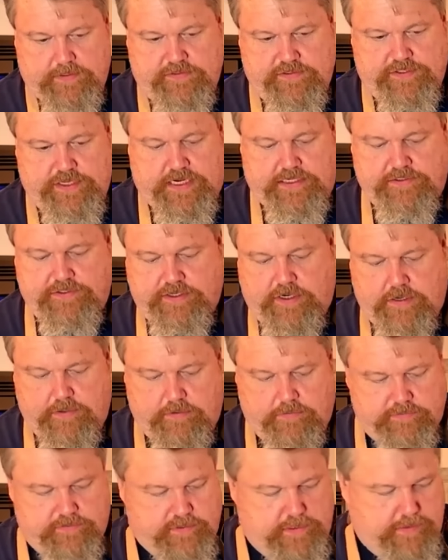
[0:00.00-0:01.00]
It's changed
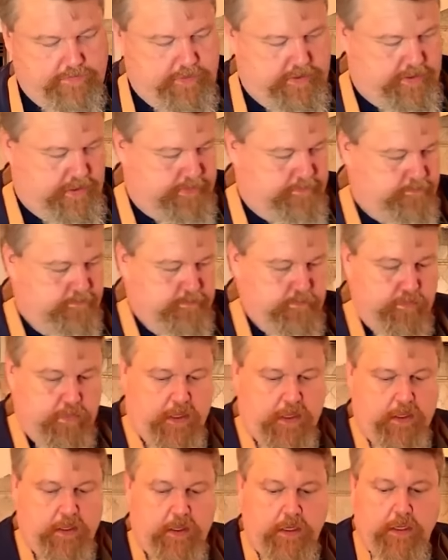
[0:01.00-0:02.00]
colors and everything.
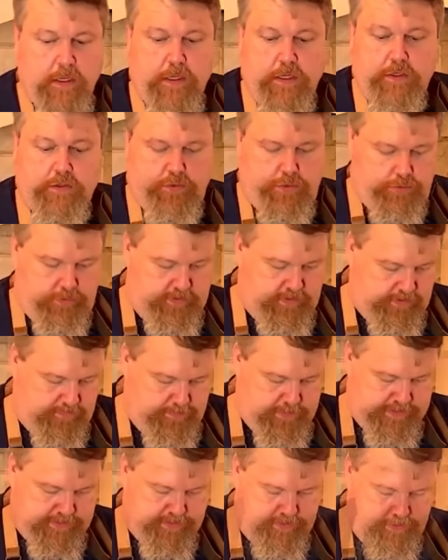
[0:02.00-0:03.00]
To this
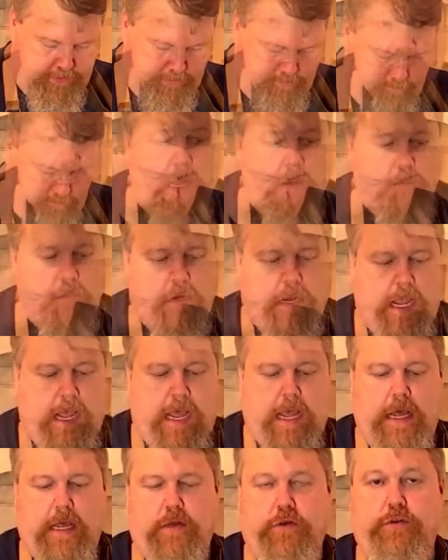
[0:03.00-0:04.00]
mixture, I'm going to
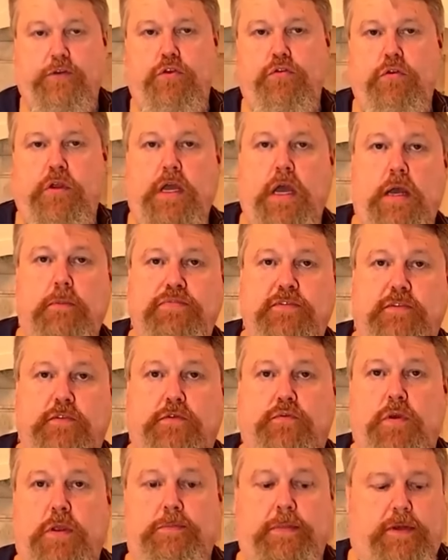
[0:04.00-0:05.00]
add 2 cups of
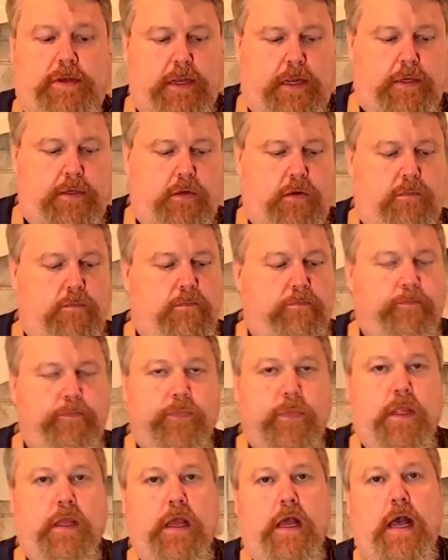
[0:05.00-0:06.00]
sweet potato.
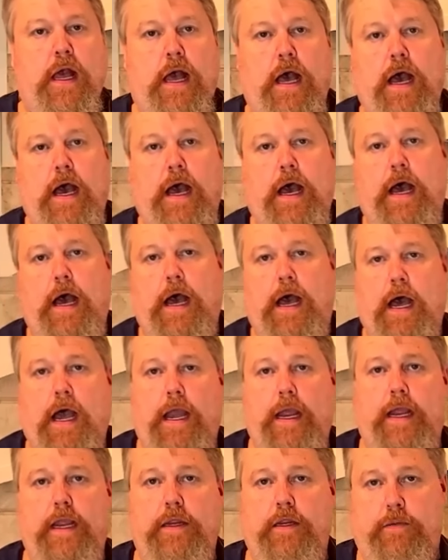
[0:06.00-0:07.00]

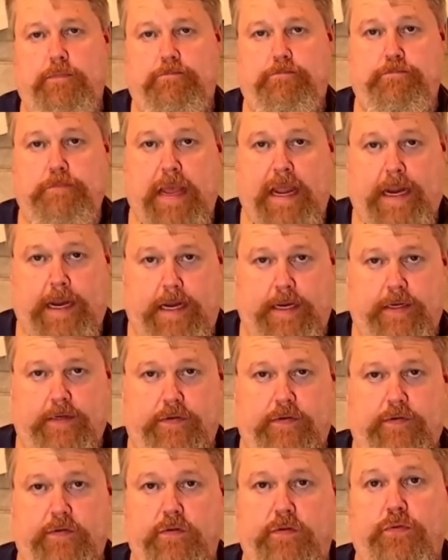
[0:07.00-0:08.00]
I
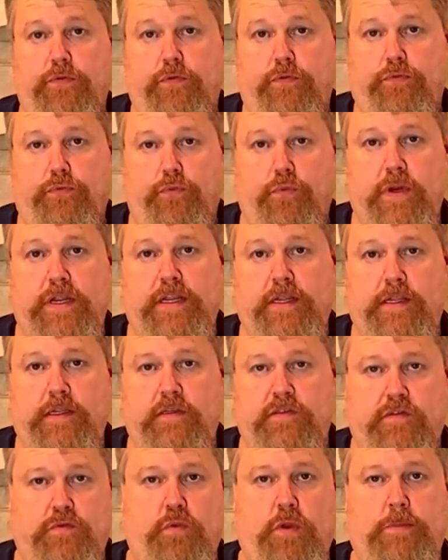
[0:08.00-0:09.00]
baked 3
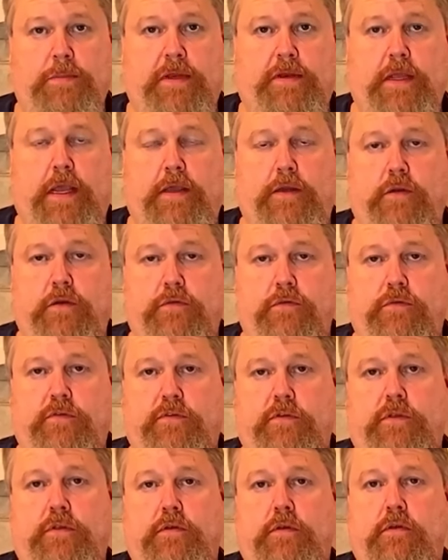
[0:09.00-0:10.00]
sweet
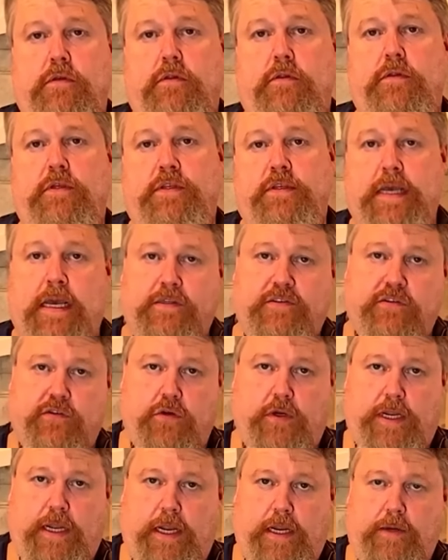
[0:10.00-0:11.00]
potatoes
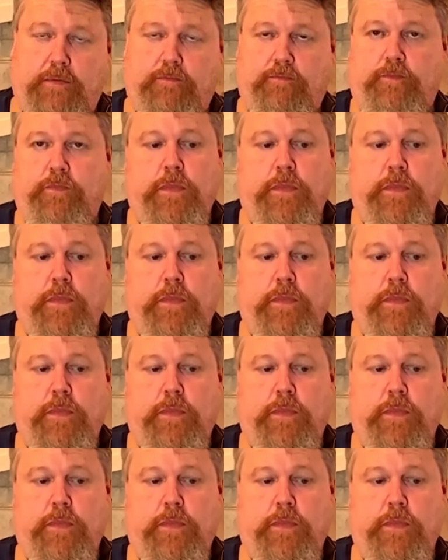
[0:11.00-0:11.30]
yesterday.